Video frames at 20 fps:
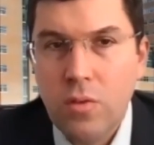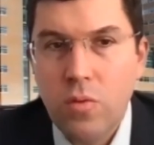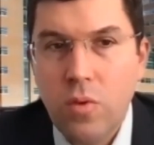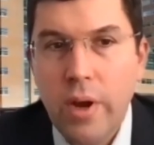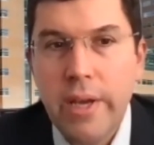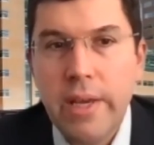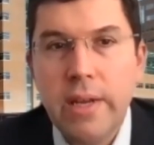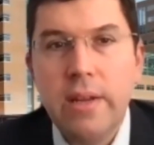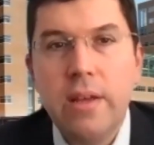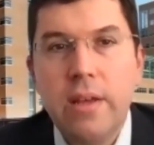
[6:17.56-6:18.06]

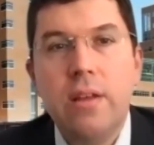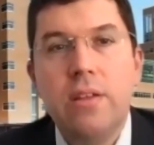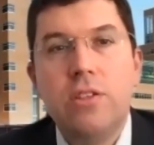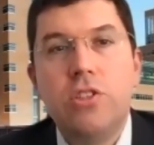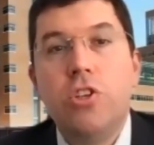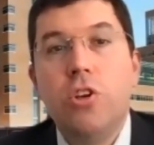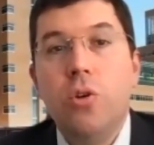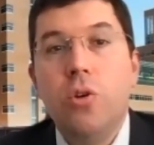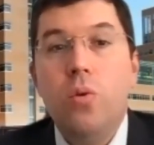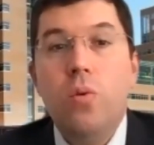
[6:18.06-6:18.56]
Right.
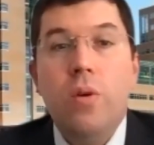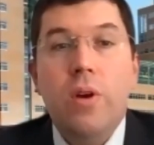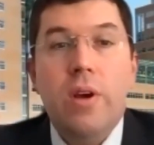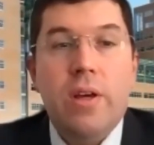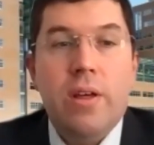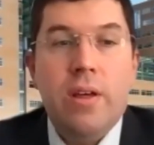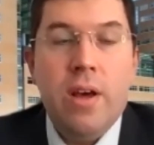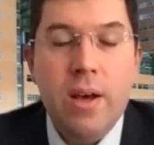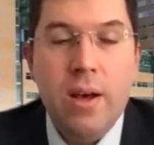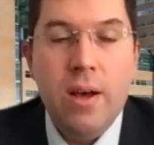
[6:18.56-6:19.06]
So
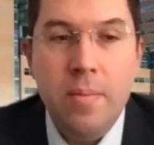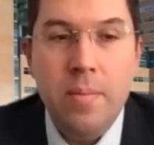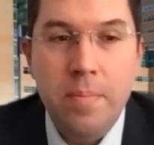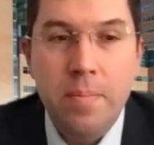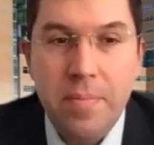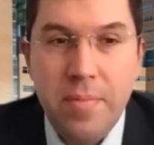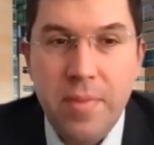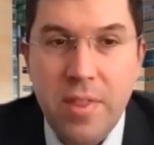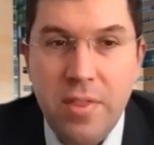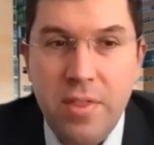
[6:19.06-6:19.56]

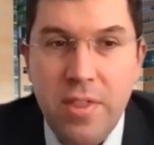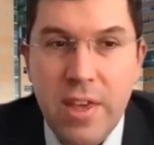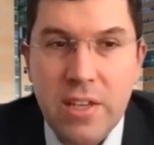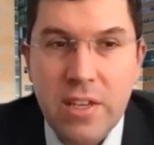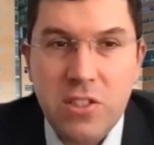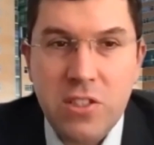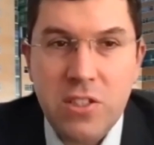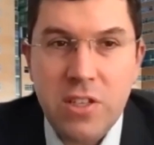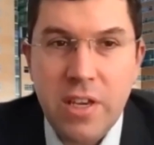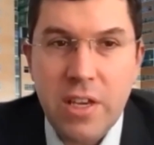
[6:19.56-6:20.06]

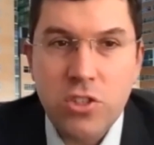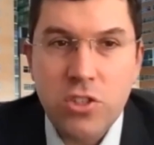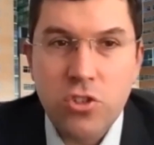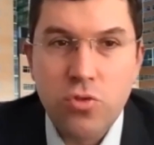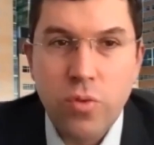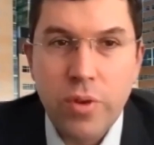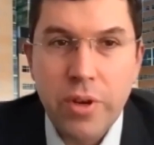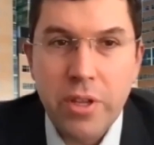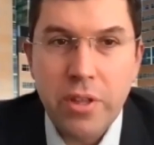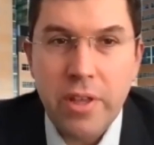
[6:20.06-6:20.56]
this
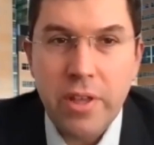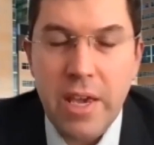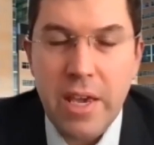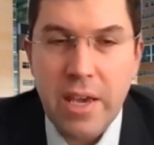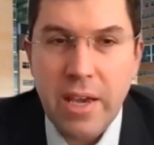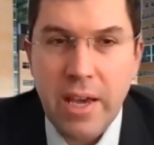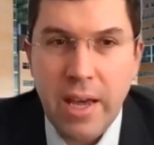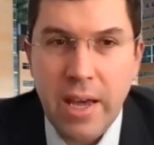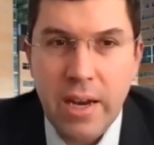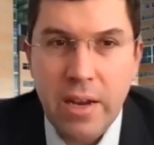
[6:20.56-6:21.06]
is
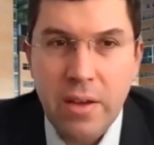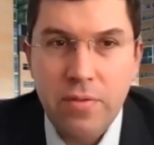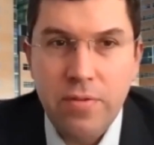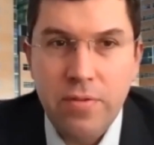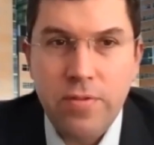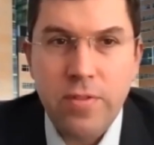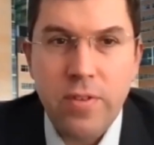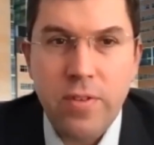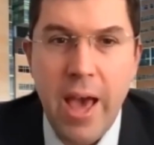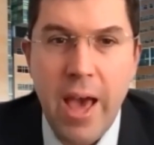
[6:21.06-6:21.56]
really kind of
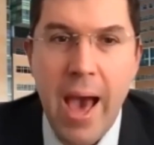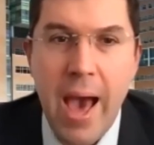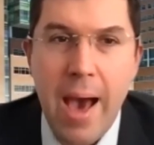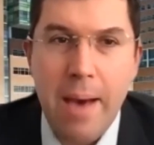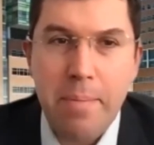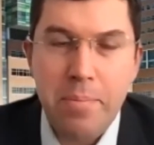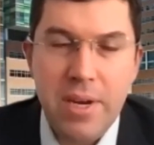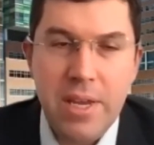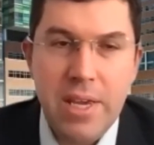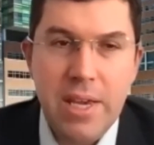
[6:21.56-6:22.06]

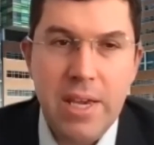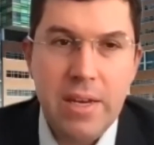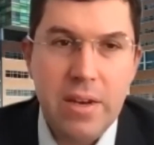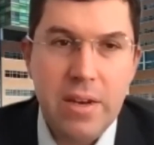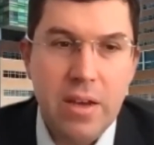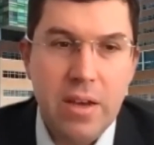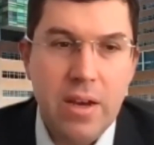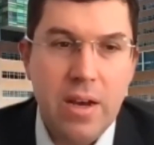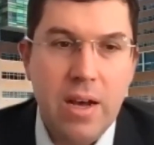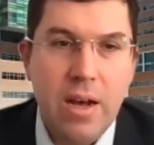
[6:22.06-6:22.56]

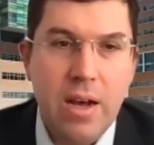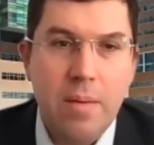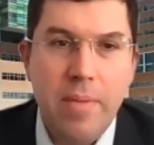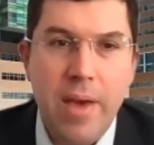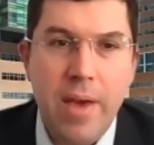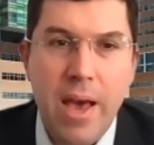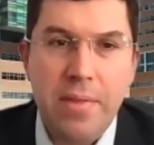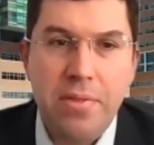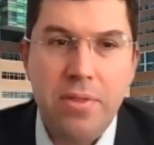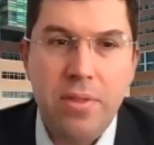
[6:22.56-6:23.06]
happening
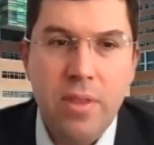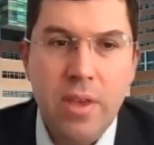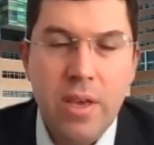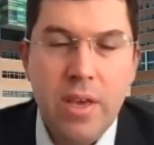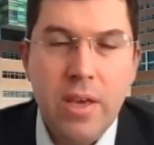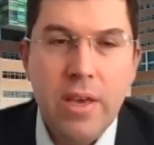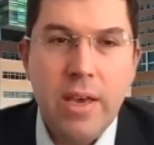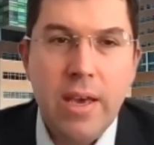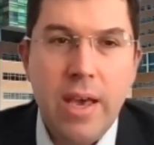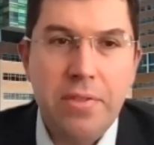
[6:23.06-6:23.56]

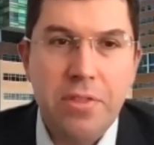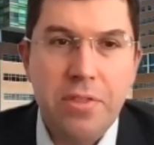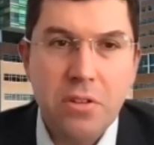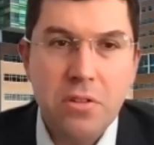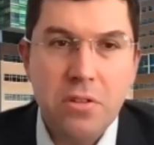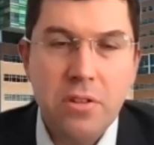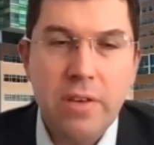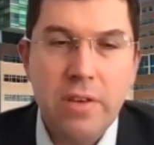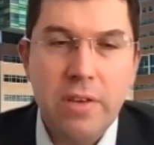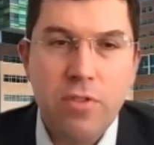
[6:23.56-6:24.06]
at the
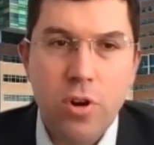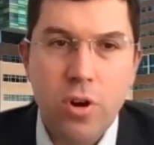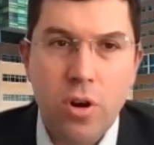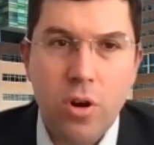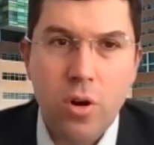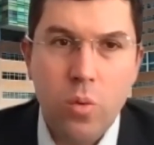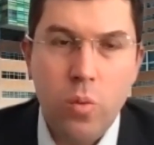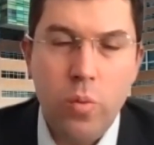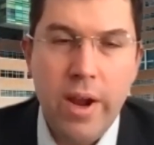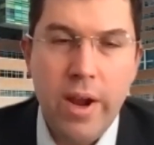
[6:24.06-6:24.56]

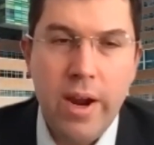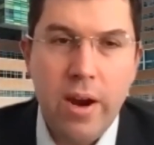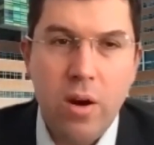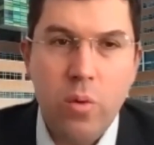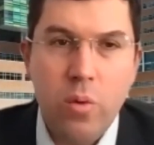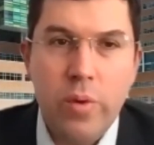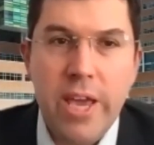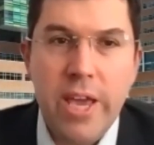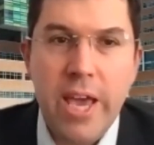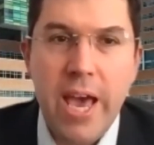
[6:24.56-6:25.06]
liver,
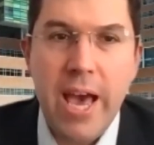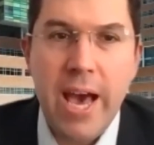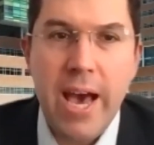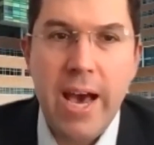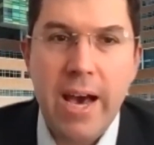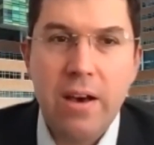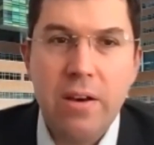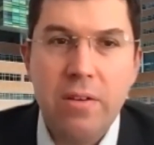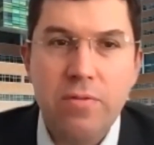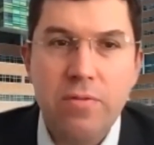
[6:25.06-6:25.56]
where we
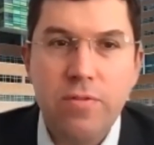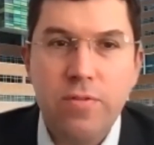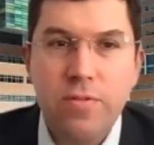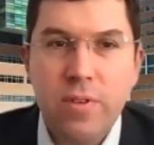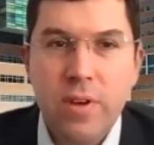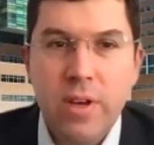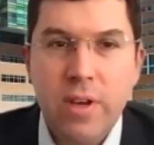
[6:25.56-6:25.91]
have